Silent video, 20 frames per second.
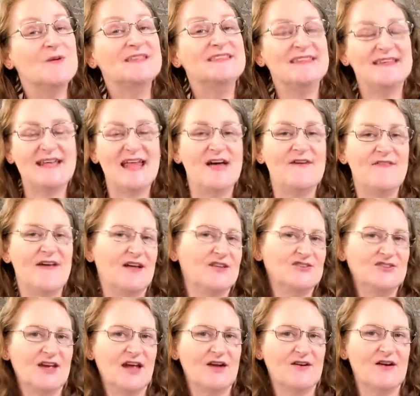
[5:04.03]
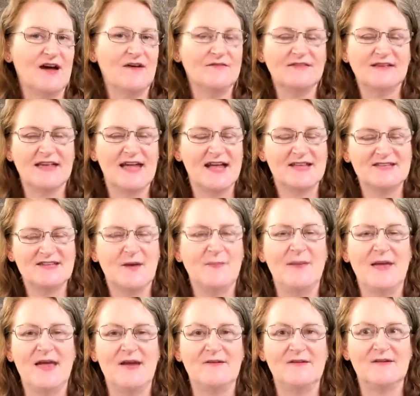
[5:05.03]
did have our chat, craft and catch up
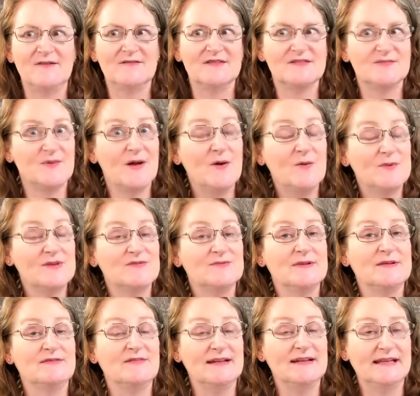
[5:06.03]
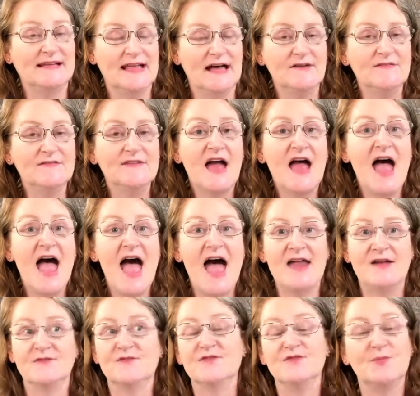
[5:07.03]
area as well, which we really loved. And
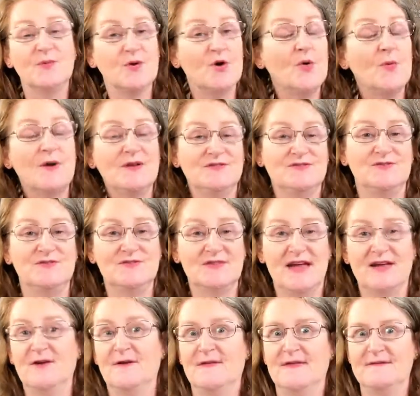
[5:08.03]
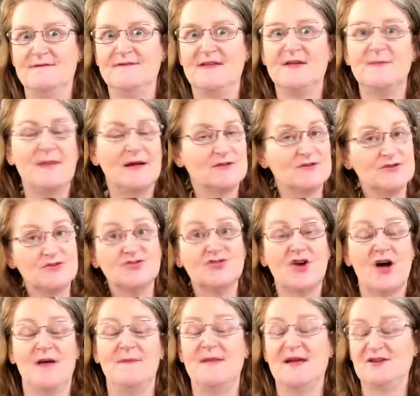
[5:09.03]
of course, we always do take on that feedback to try
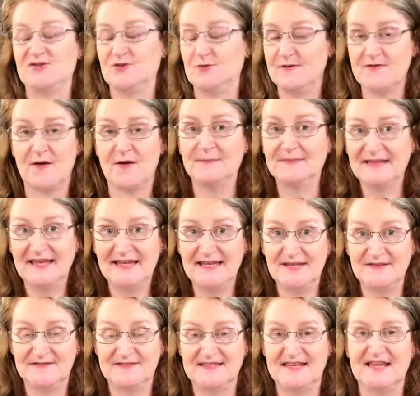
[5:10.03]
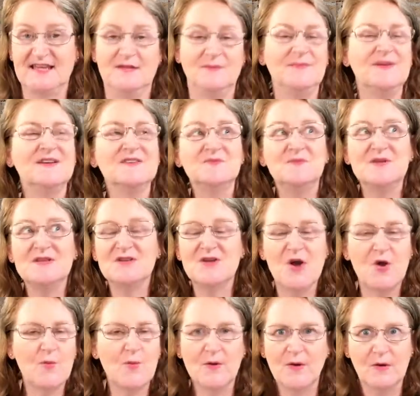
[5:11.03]
and make sure we've got plenty of seating because we know
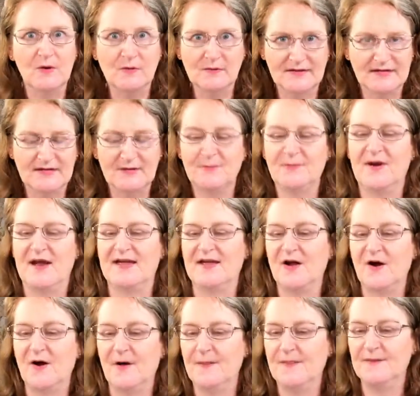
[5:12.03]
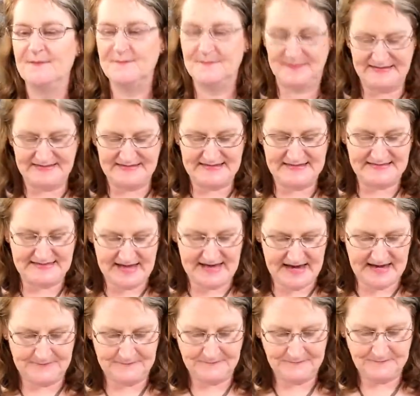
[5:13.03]
we all need a break on the busy day.